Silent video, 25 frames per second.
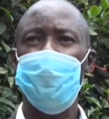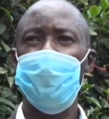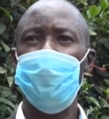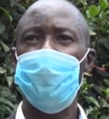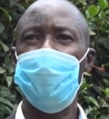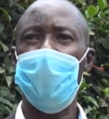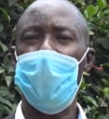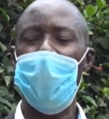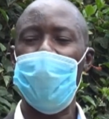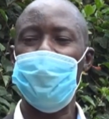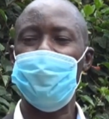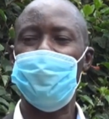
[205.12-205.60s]

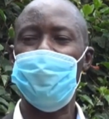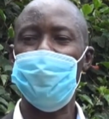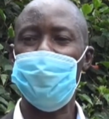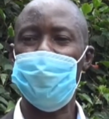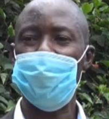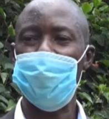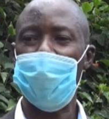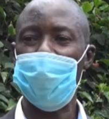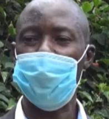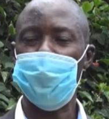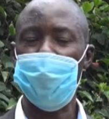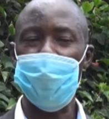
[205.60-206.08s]
Yeah, I
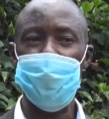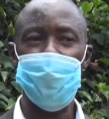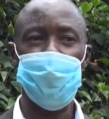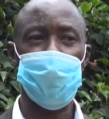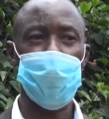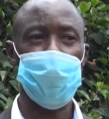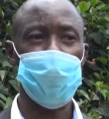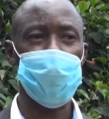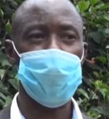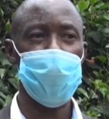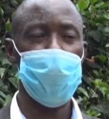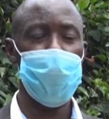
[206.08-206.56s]
think that one is
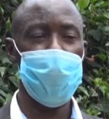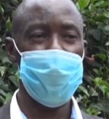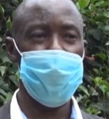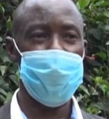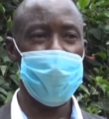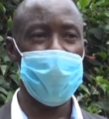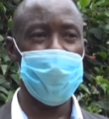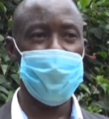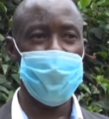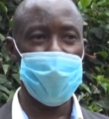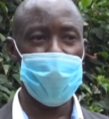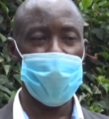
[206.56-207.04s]
also
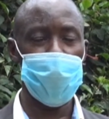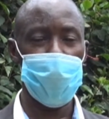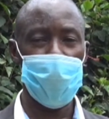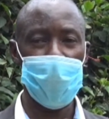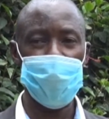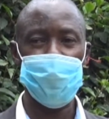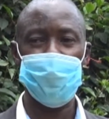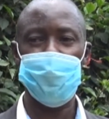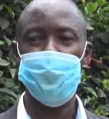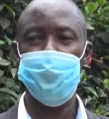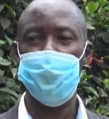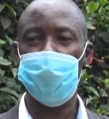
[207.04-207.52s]
very, very
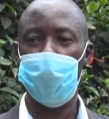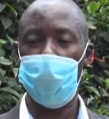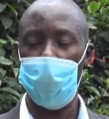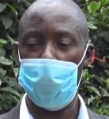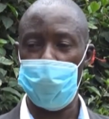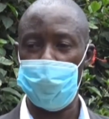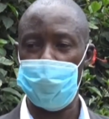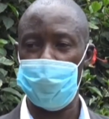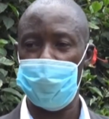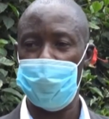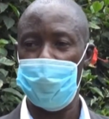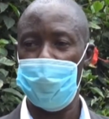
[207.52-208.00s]
wise,
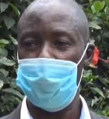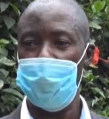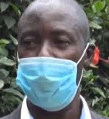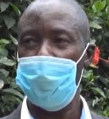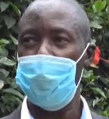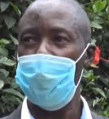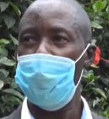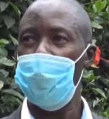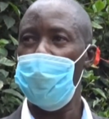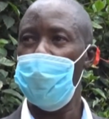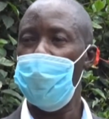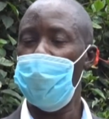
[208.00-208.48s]
because
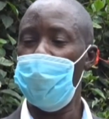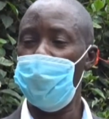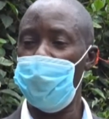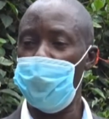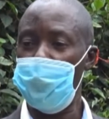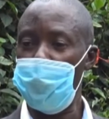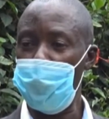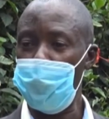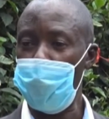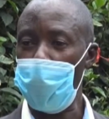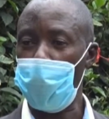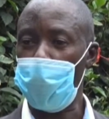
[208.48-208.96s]

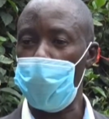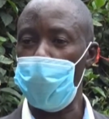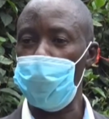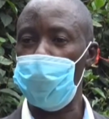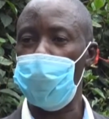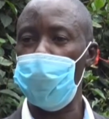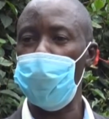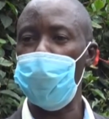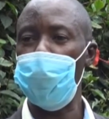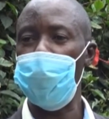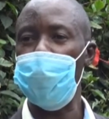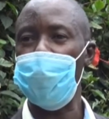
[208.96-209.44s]
if people
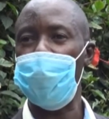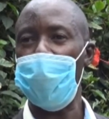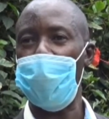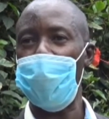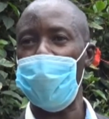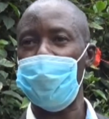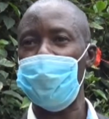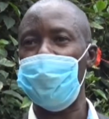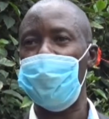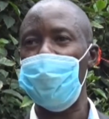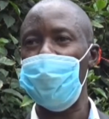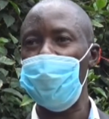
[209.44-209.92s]
continue
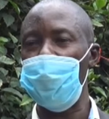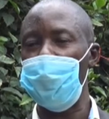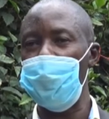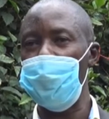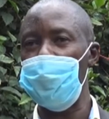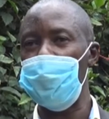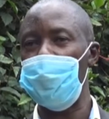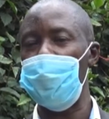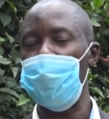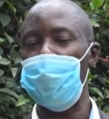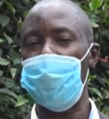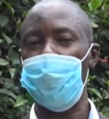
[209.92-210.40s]
interacting
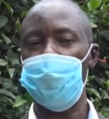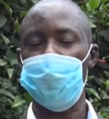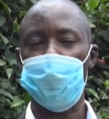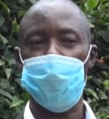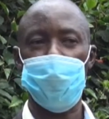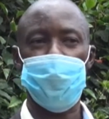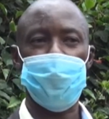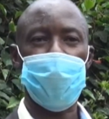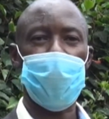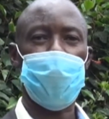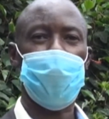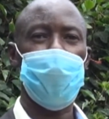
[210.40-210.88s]
with the rest
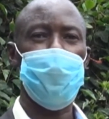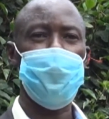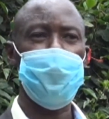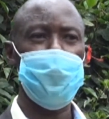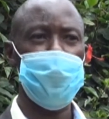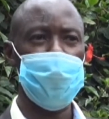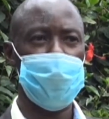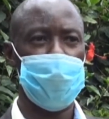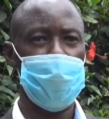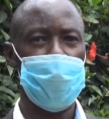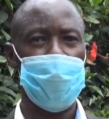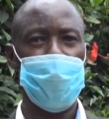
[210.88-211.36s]
of the
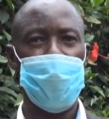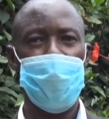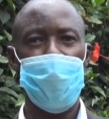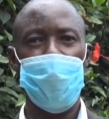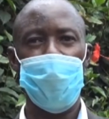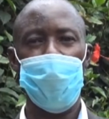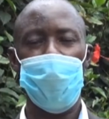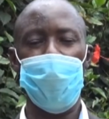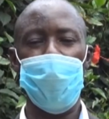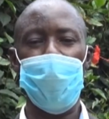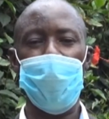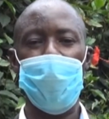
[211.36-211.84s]
community
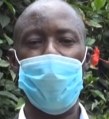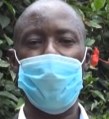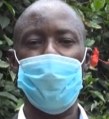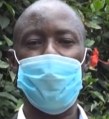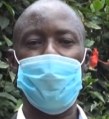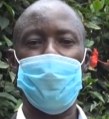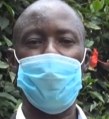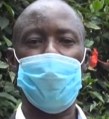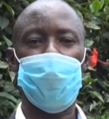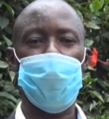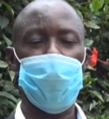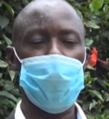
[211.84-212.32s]
where
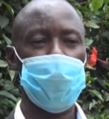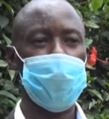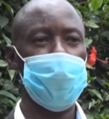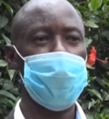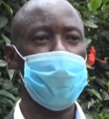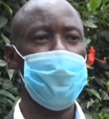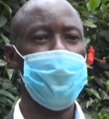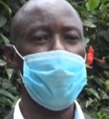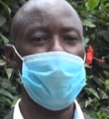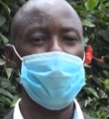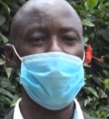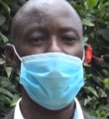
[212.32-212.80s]
the
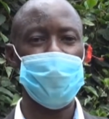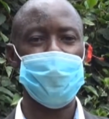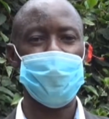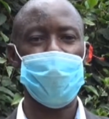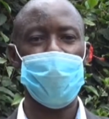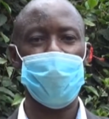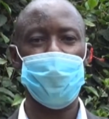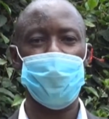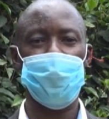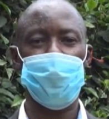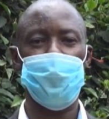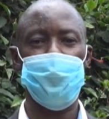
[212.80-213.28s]
control measures
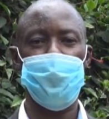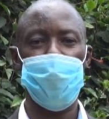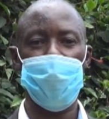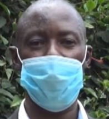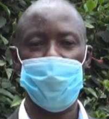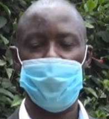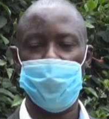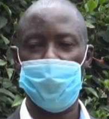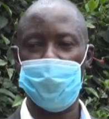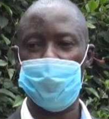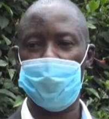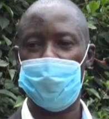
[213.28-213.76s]
cannot be
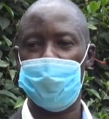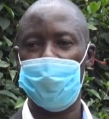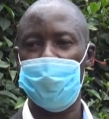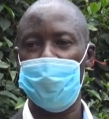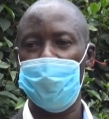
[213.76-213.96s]
enforced